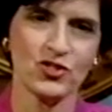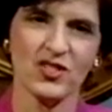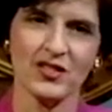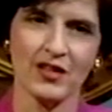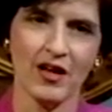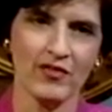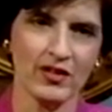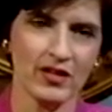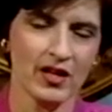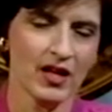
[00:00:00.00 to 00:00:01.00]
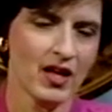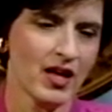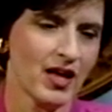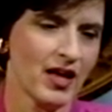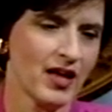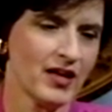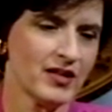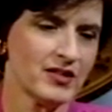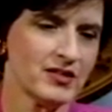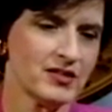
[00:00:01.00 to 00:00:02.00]
just love it.
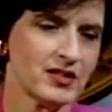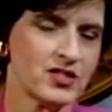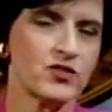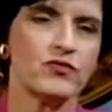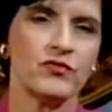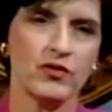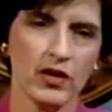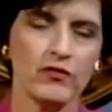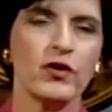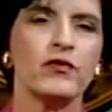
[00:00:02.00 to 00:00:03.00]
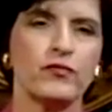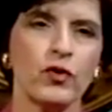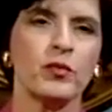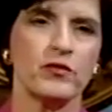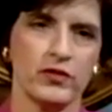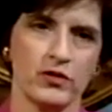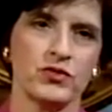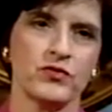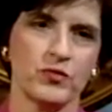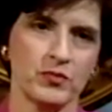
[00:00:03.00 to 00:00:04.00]
And it's a very, very formative
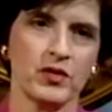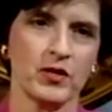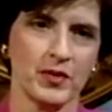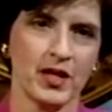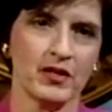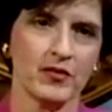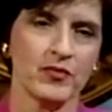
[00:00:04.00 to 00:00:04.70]
years for young men.